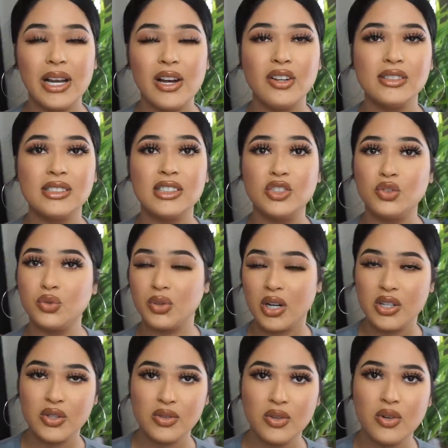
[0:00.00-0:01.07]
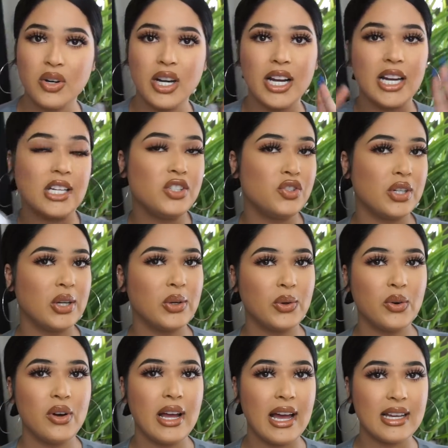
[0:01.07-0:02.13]
else the drugstore in
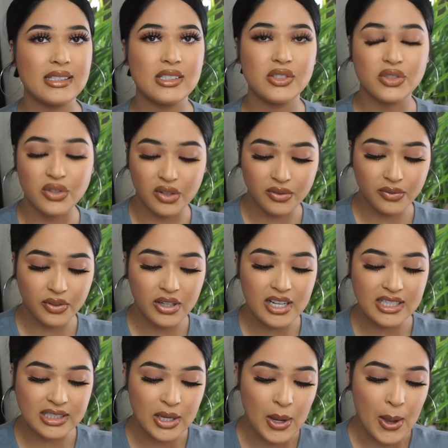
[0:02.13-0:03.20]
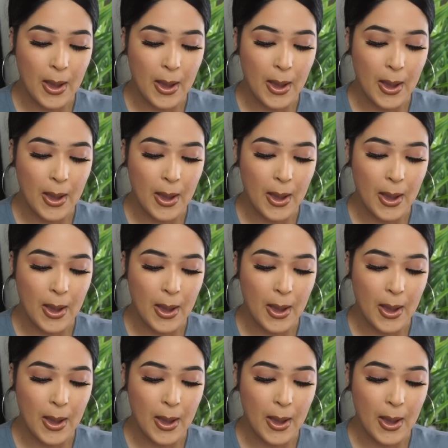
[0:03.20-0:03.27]
general has in store for us